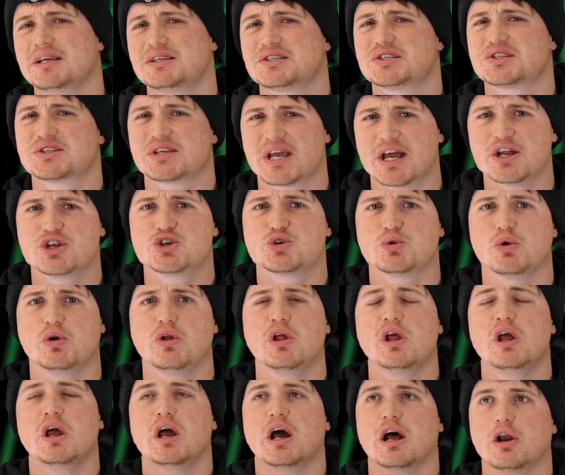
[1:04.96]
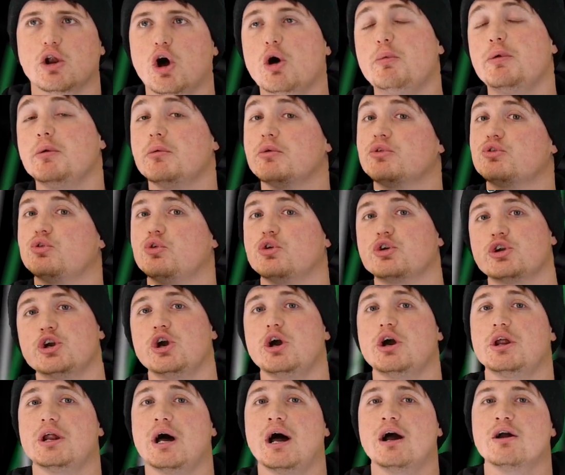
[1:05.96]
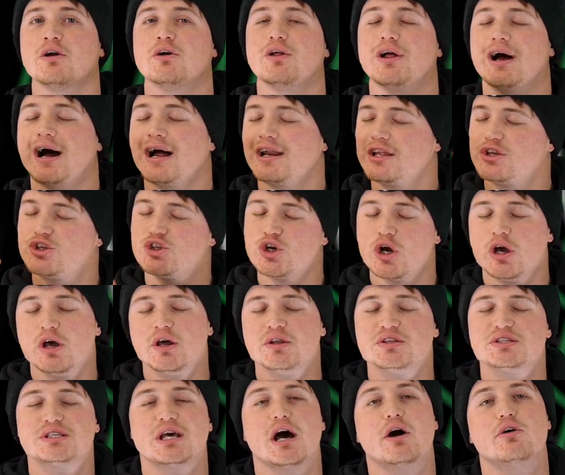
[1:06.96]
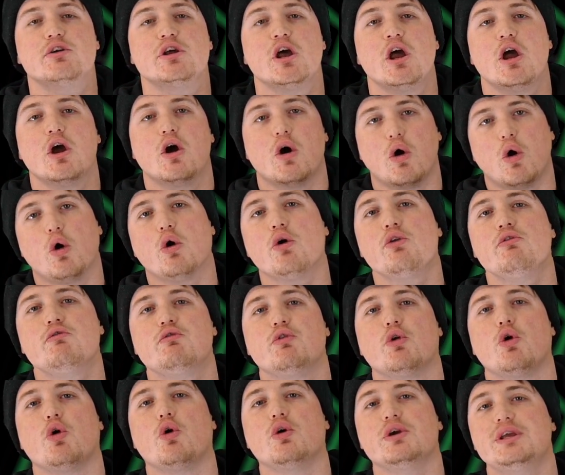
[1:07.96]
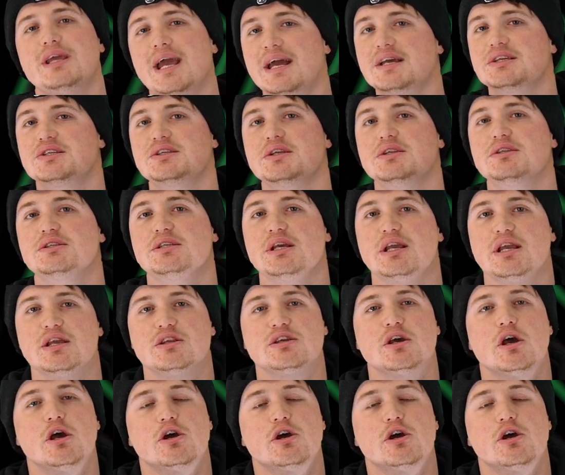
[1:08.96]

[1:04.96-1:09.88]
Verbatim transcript: his schedule. A lot of people thought Kurt Angle, and it turns out on Raw, yes indeed,